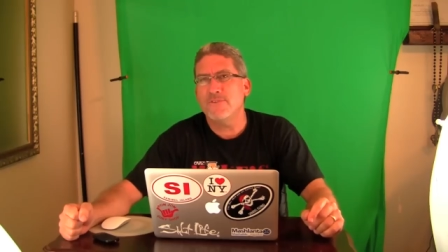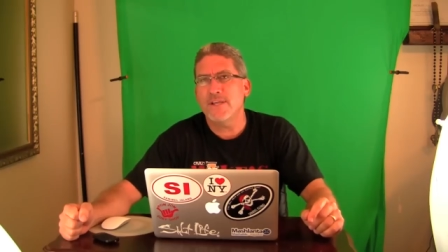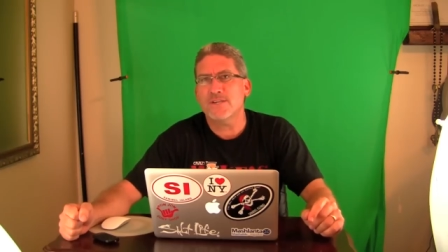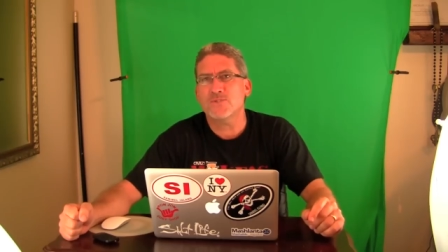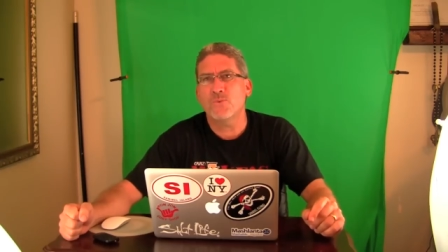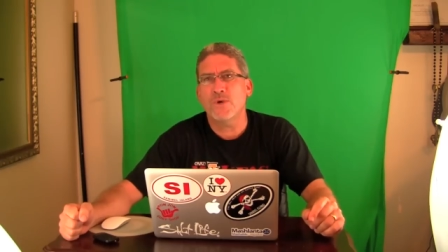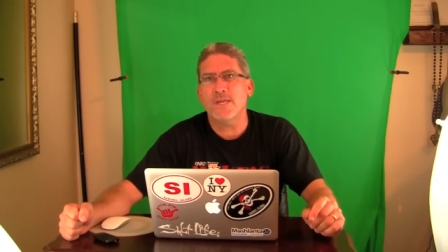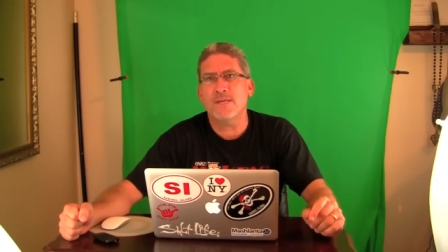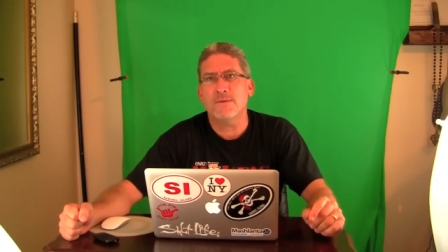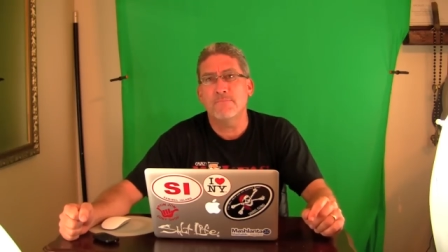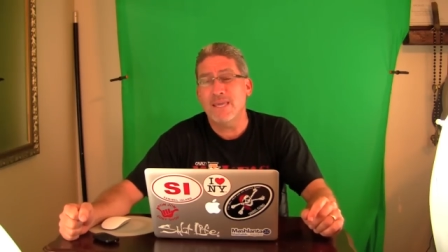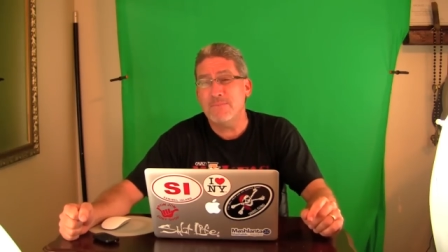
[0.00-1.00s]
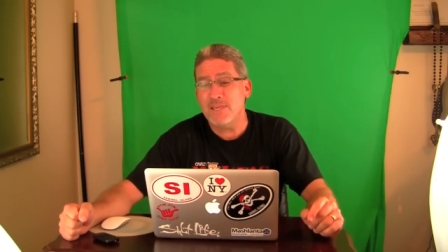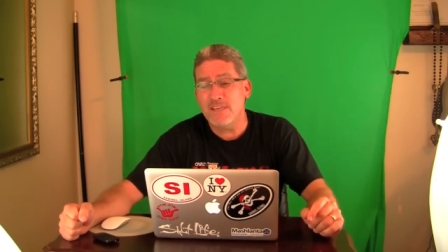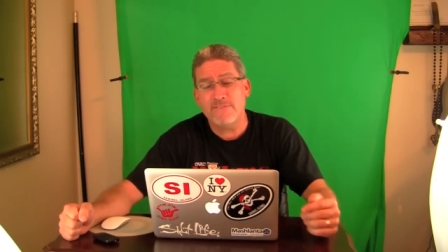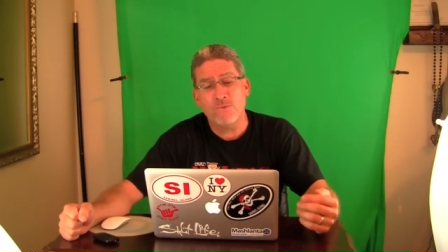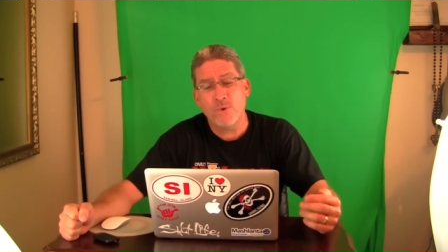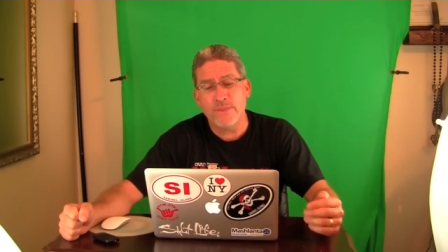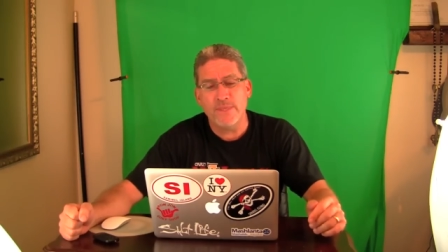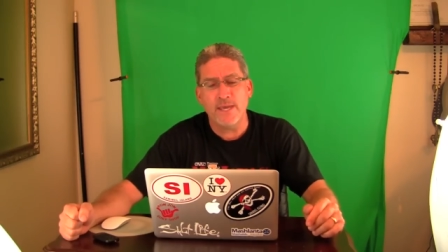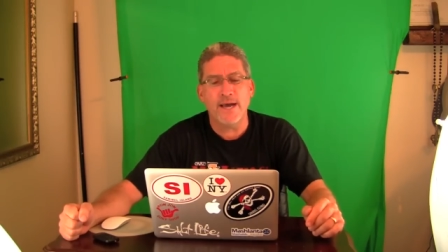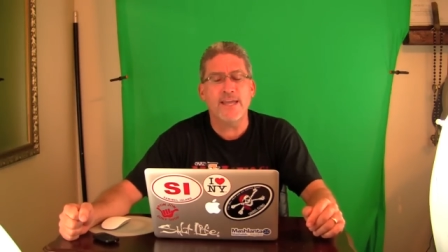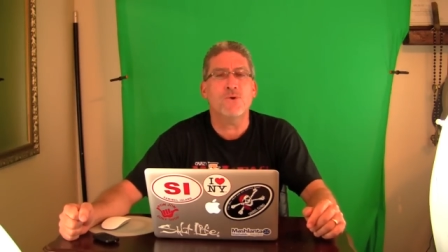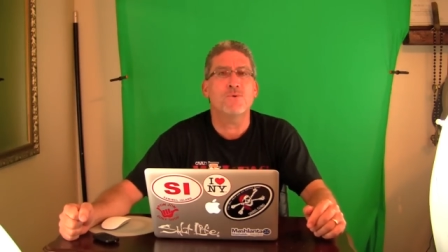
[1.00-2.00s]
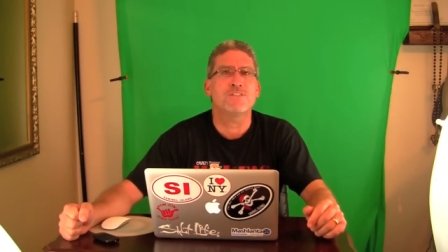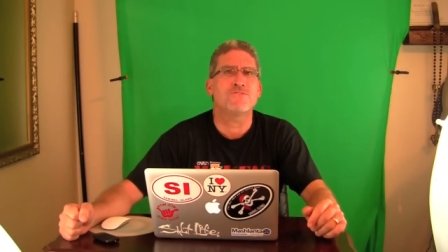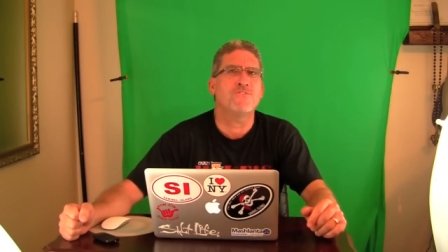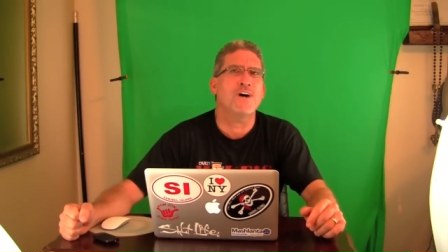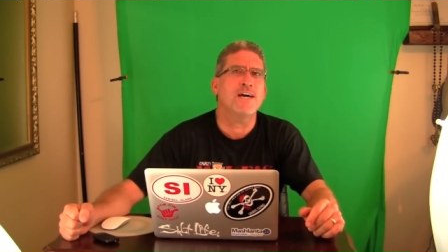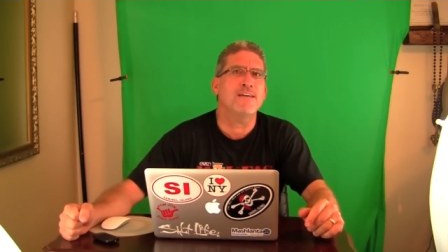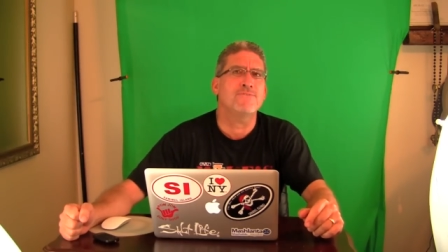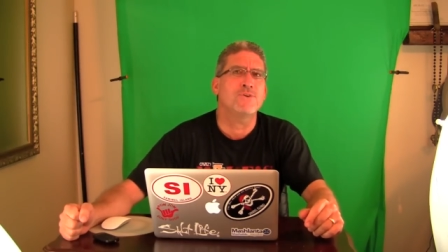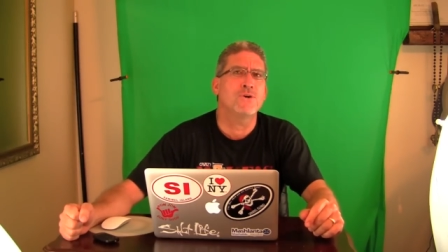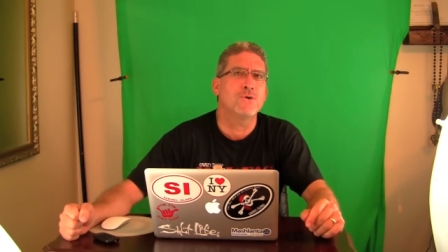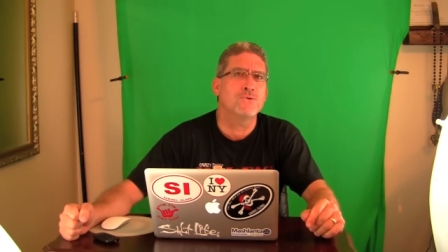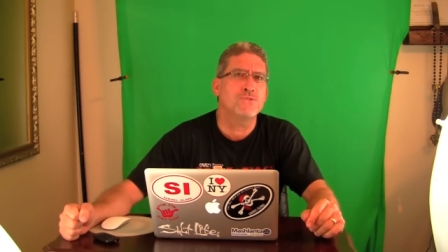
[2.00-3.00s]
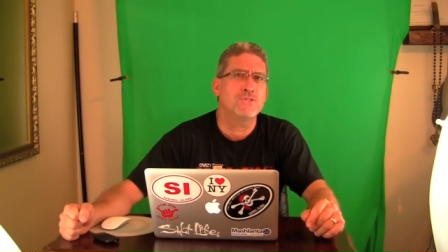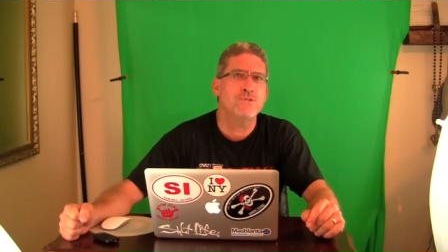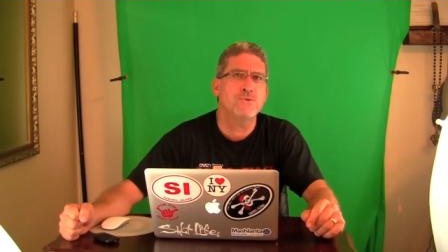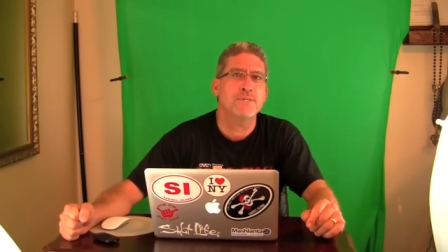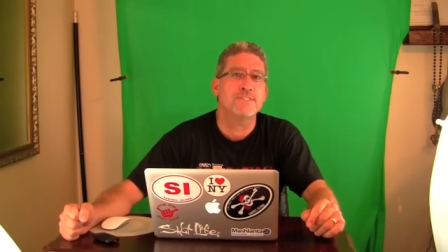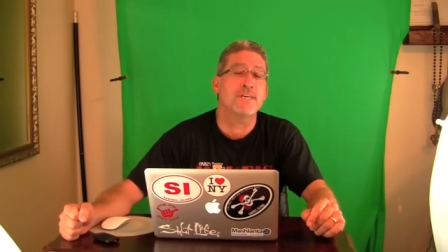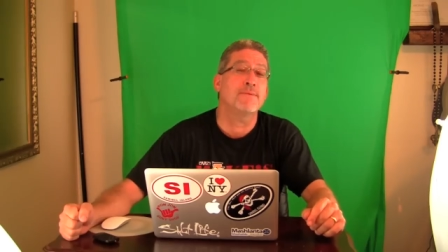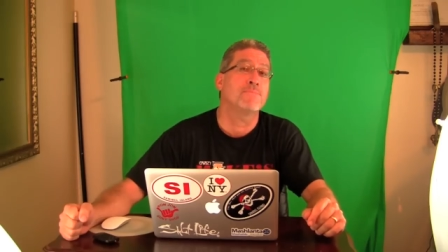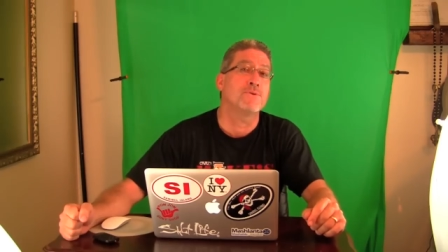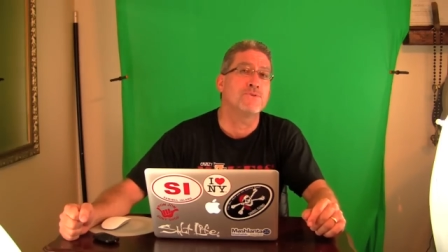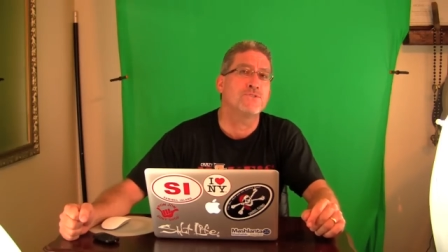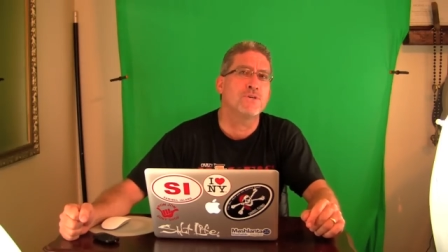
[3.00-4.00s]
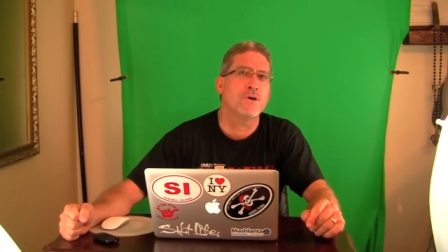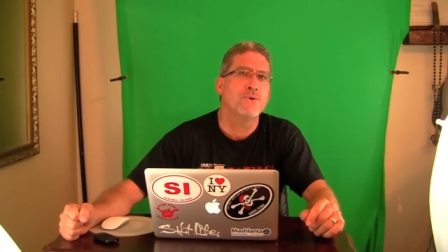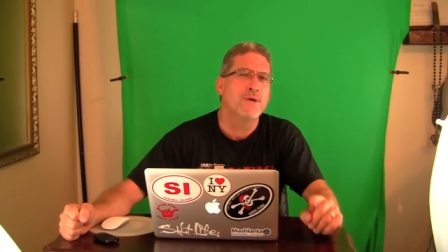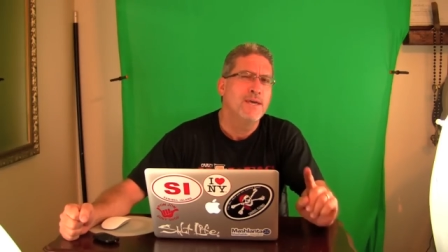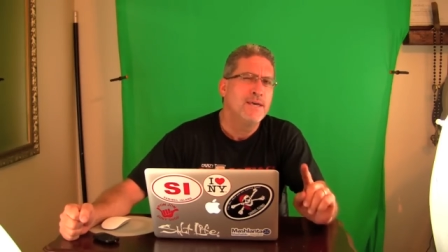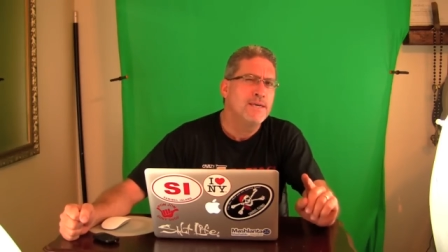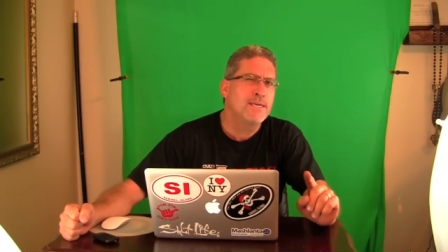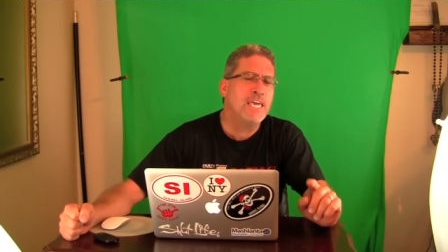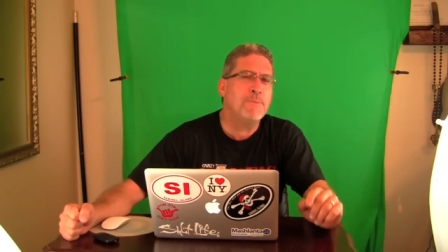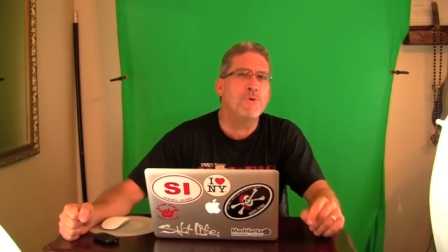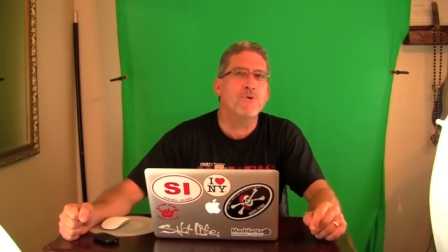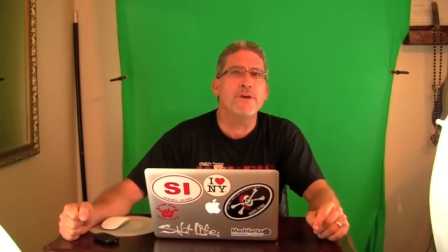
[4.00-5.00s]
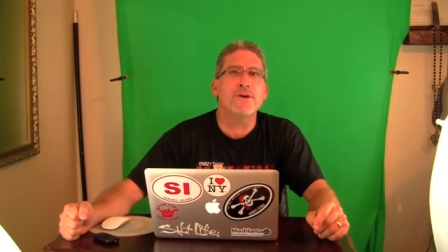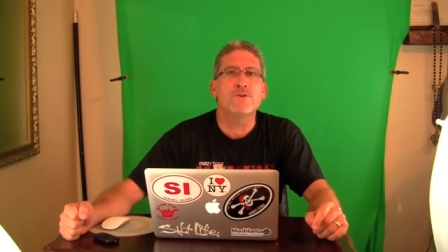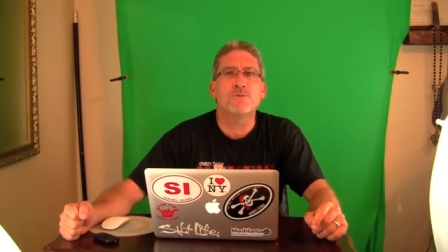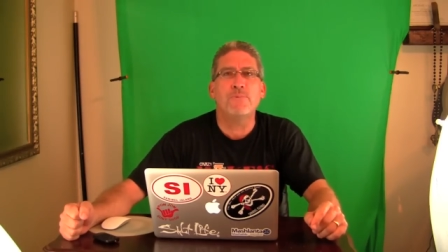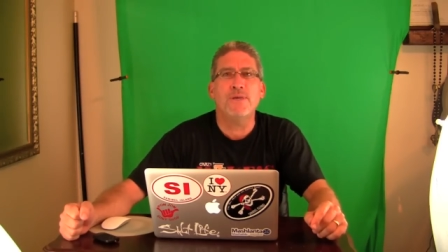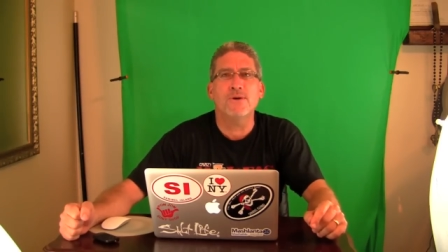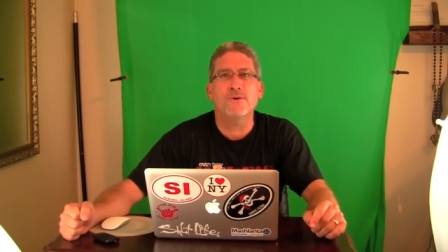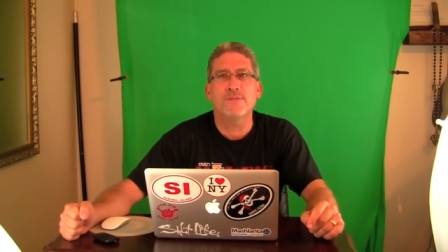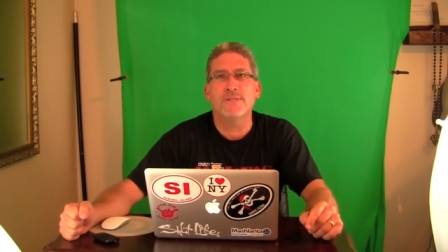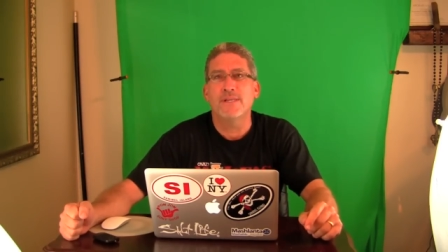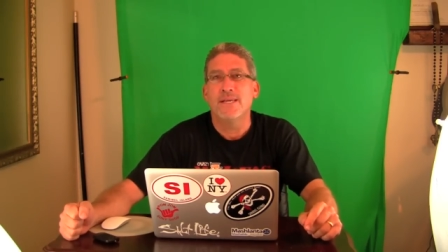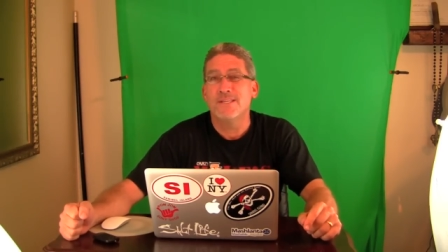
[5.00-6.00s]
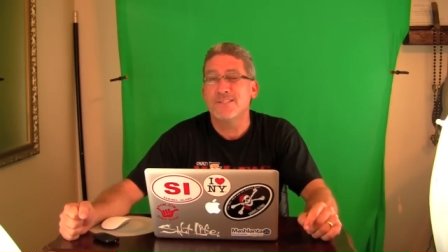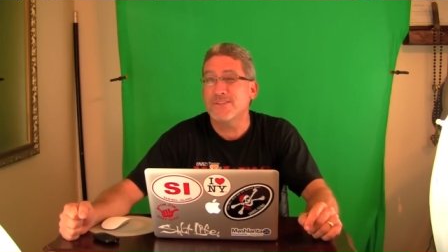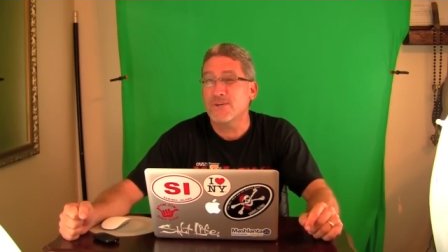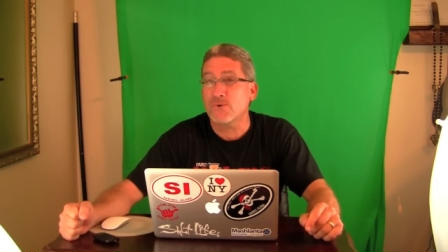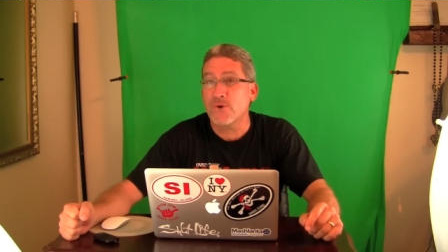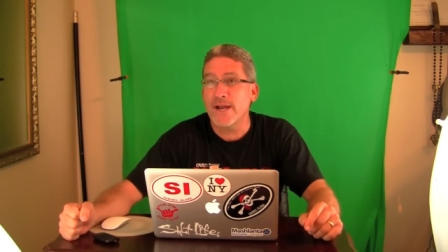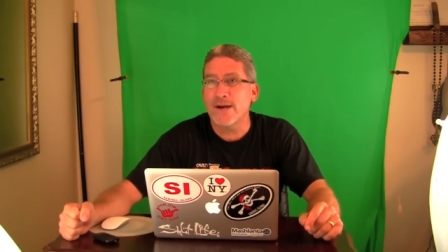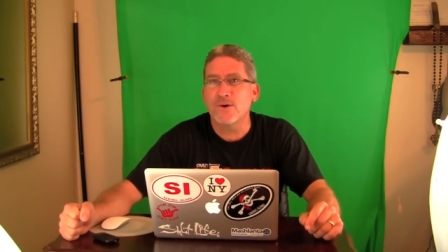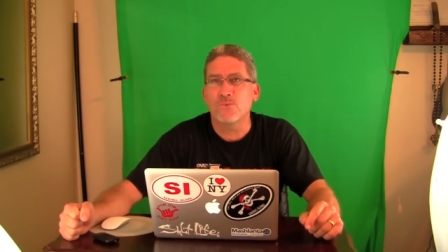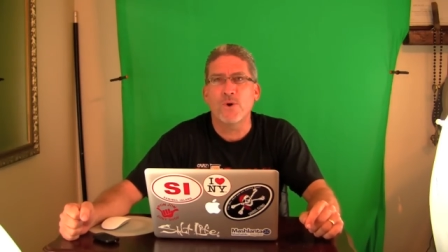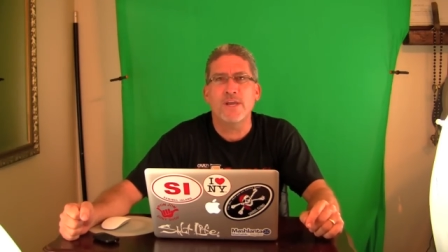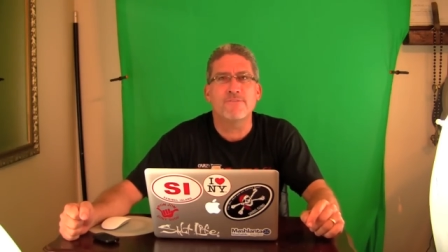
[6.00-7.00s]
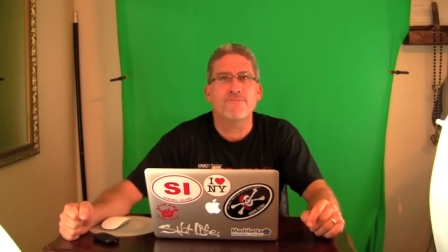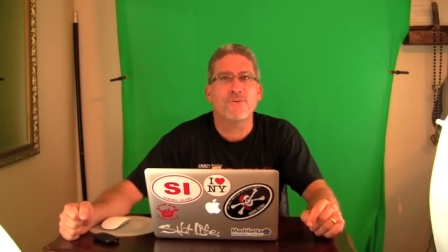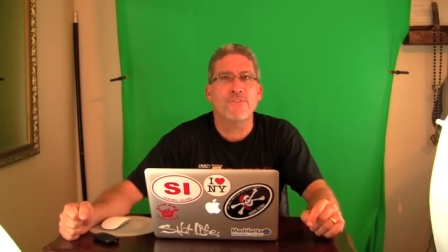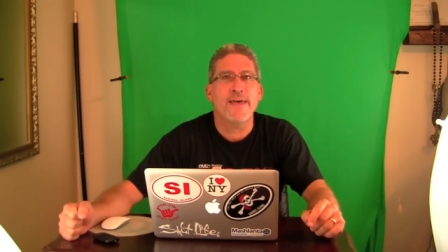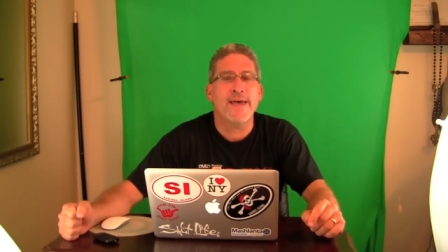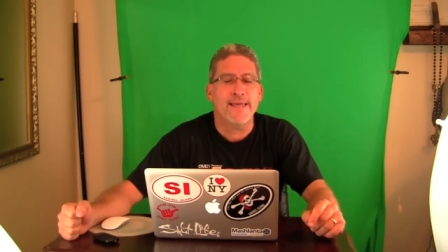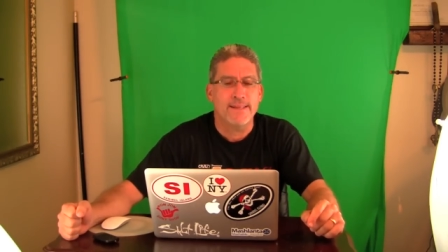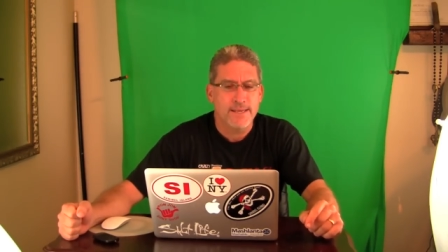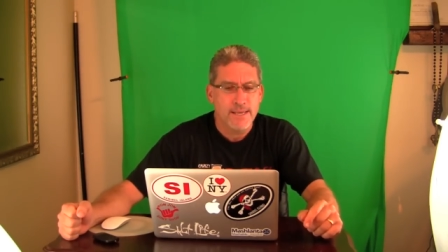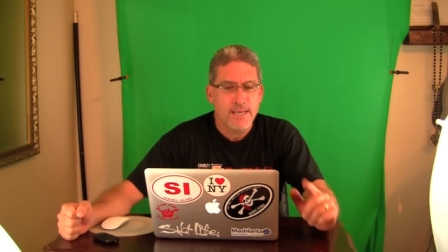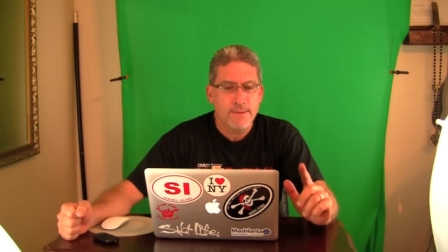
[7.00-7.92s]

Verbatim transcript: of next week, maybe even when the iOS 5 goes to assemblers. So keep your ears peeled and to the ground waiting for that.